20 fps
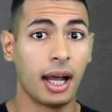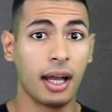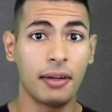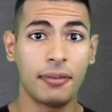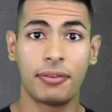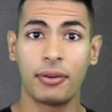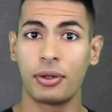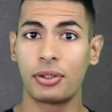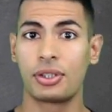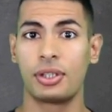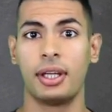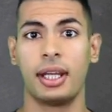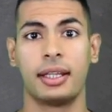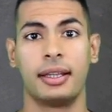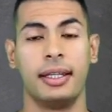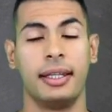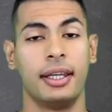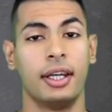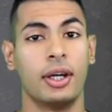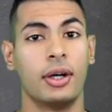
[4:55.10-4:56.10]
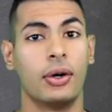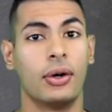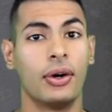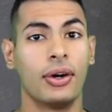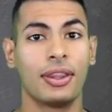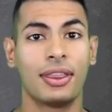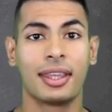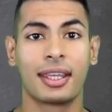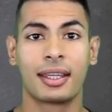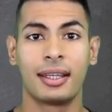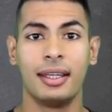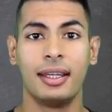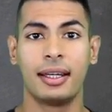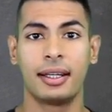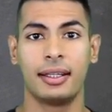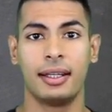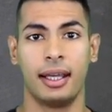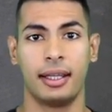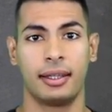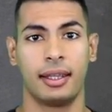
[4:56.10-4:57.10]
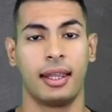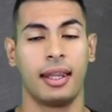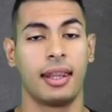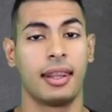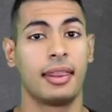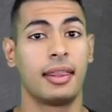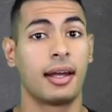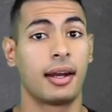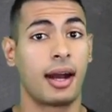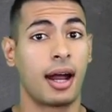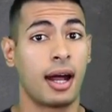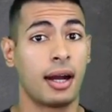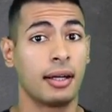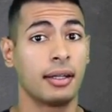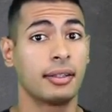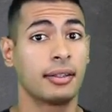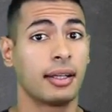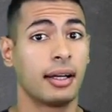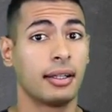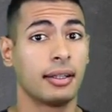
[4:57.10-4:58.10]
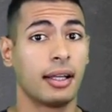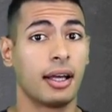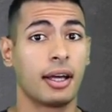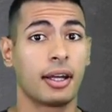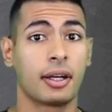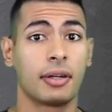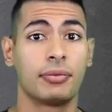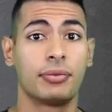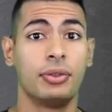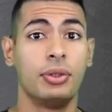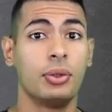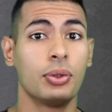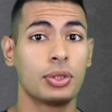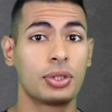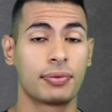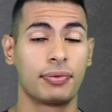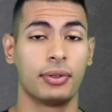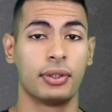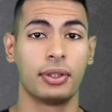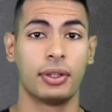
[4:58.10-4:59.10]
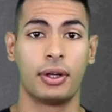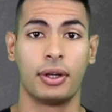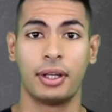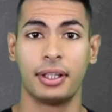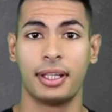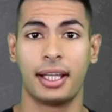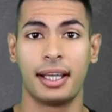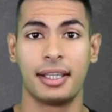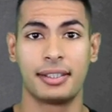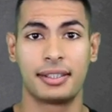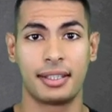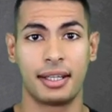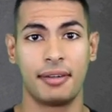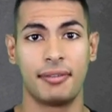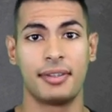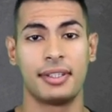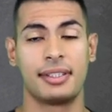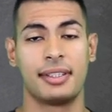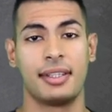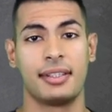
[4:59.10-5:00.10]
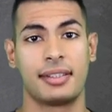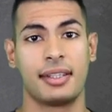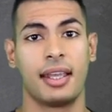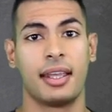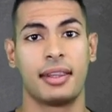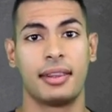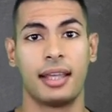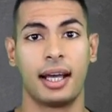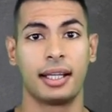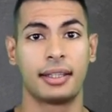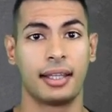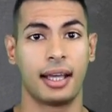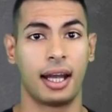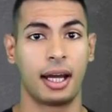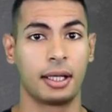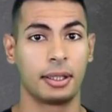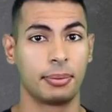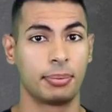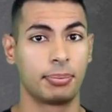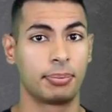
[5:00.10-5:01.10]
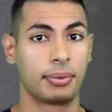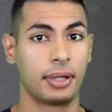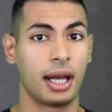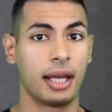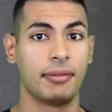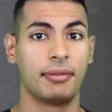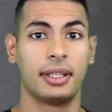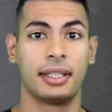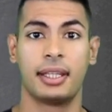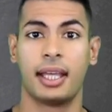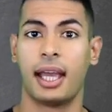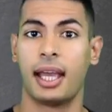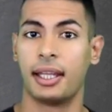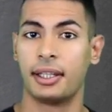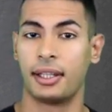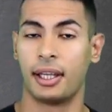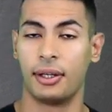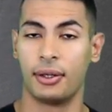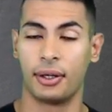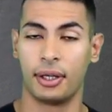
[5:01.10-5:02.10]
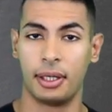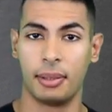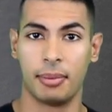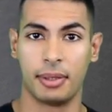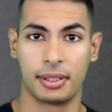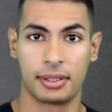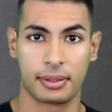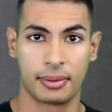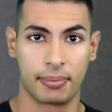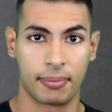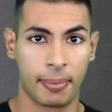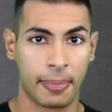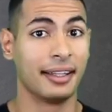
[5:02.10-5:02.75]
Unfortunately, on the ClearNet, there aren't a lot of useful online services that are private and anonymous.